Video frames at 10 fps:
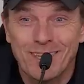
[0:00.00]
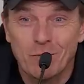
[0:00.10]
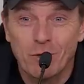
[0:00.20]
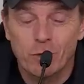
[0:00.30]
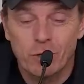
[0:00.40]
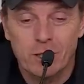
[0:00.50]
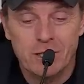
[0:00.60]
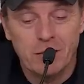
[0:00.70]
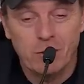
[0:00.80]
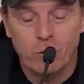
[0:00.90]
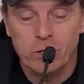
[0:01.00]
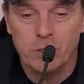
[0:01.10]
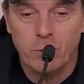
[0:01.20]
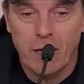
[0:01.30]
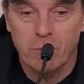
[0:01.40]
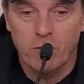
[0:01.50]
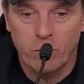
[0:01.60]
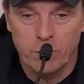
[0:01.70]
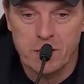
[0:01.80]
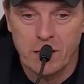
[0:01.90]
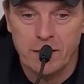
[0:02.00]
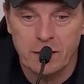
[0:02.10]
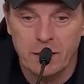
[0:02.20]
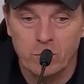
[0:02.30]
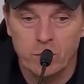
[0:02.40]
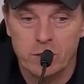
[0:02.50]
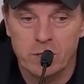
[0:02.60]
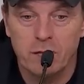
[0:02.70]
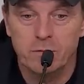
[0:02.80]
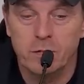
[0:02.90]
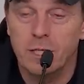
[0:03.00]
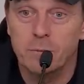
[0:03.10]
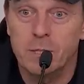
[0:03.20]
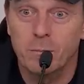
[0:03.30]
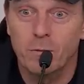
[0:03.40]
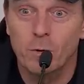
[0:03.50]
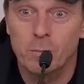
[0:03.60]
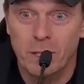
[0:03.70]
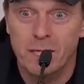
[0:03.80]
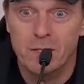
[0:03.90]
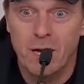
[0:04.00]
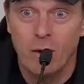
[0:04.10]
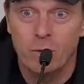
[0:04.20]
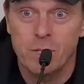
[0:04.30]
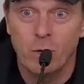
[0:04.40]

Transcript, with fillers: if you look at extended extended roster we had before we selected it, it was tough to keep some of those players out.